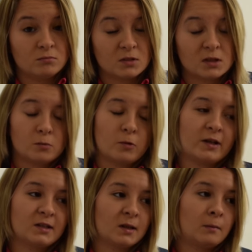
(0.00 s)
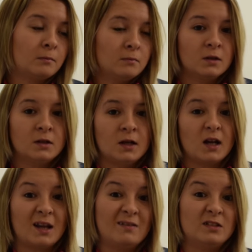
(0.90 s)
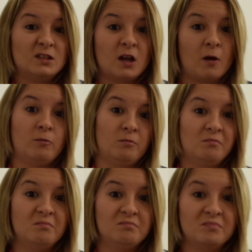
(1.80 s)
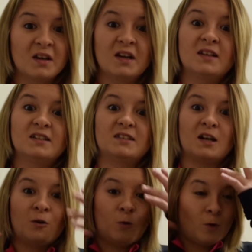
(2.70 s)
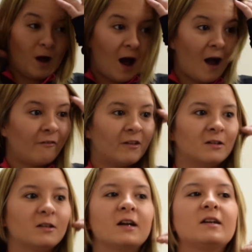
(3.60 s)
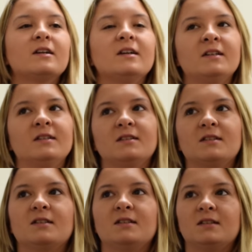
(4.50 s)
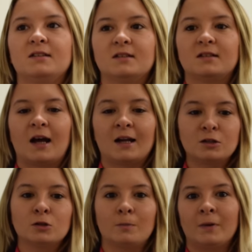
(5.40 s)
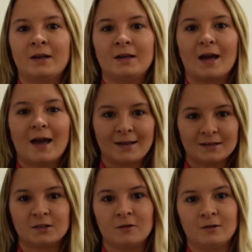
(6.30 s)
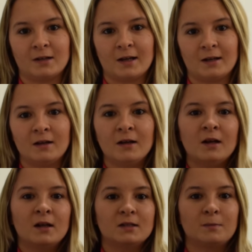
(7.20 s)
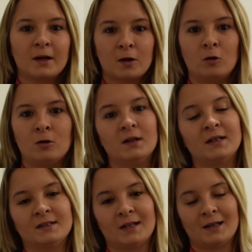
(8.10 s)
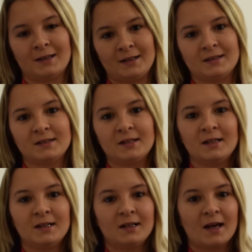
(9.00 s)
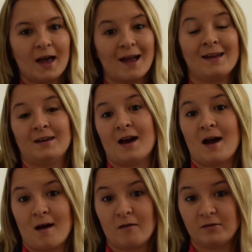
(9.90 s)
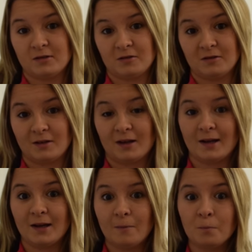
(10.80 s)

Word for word: Some weeks I'm 11 stone. So I felt like I should be 8 stone again. So my goal is at least 8.5 stone, okay?